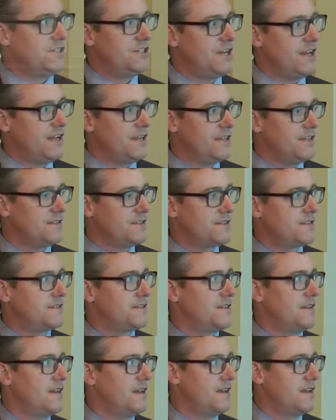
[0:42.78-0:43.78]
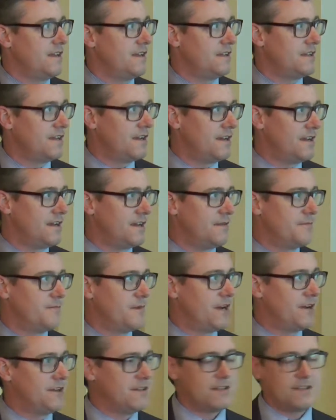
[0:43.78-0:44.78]
Jennings and
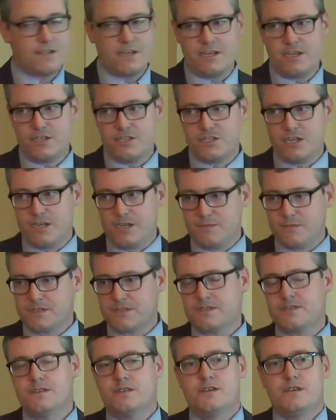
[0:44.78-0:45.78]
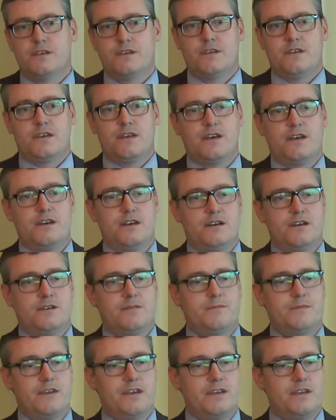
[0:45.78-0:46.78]
Mary Delaney James,
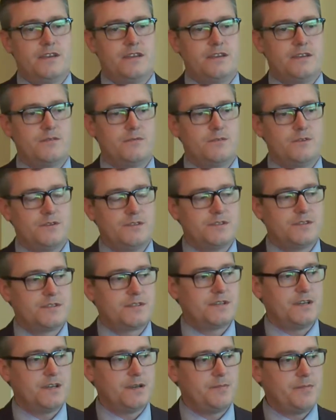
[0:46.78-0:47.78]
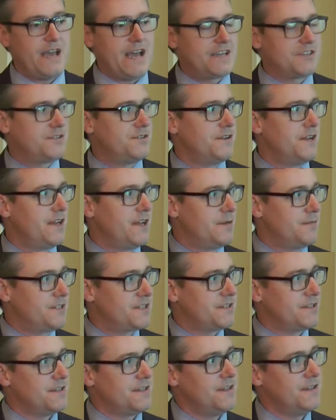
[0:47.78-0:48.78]
and it was passed
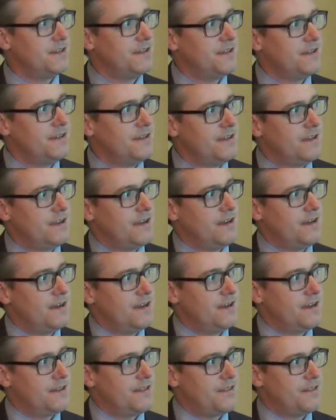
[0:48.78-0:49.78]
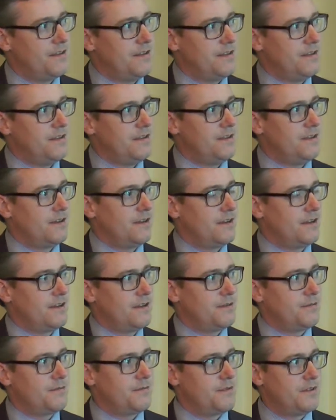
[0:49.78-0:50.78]
unanimously.
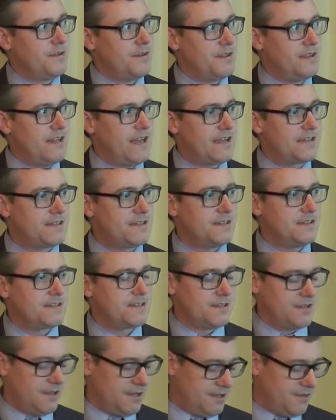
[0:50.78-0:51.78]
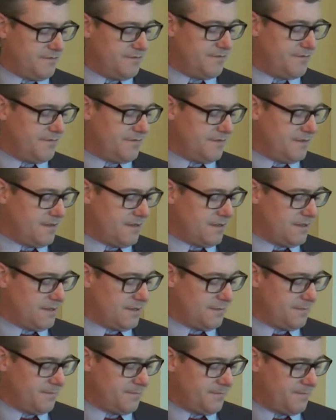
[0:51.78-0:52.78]
The nexus of
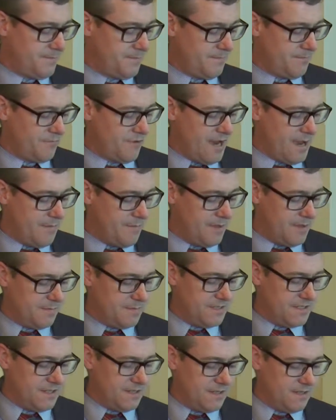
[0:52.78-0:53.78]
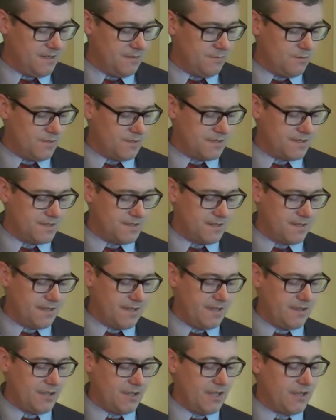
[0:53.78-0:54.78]
RAMPMD was,
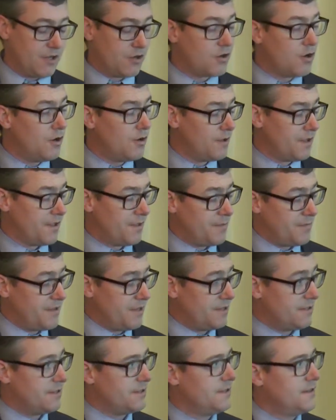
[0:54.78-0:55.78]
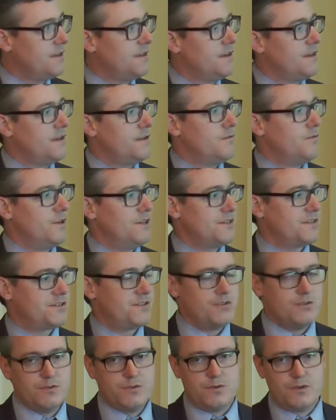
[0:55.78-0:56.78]
and the goal of the bill was
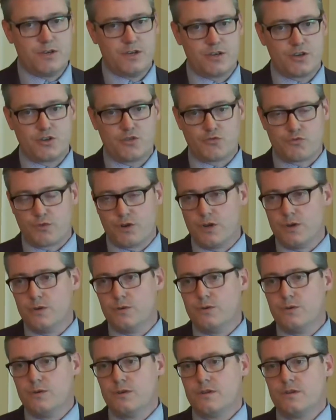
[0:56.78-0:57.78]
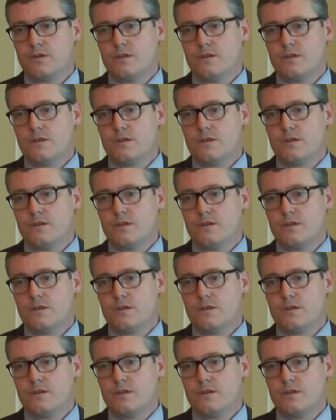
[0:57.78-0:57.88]
to grow